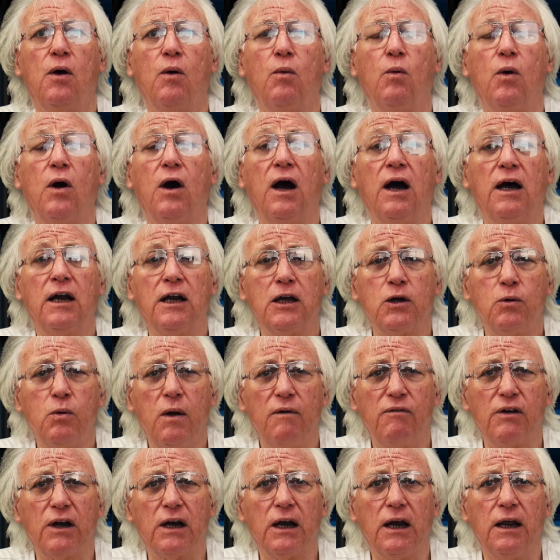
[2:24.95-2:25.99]
were
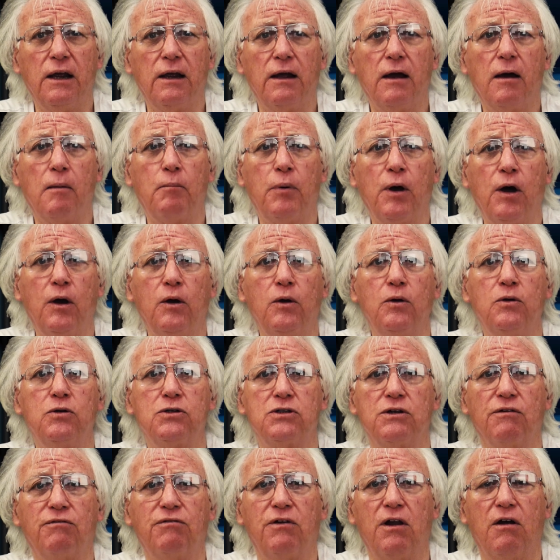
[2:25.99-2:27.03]
unequivocally
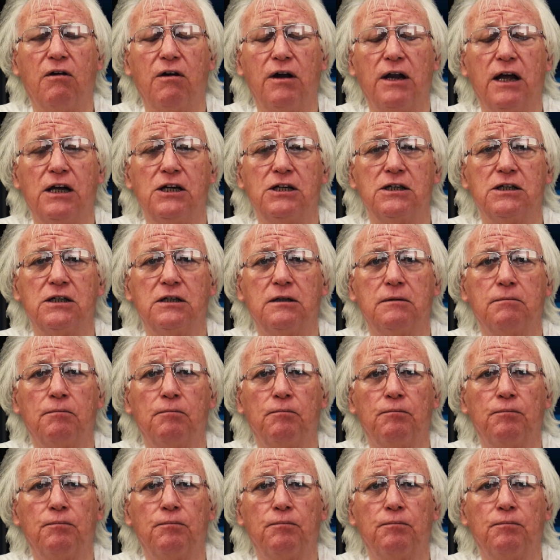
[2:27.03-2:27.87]
opposed to fluoridation,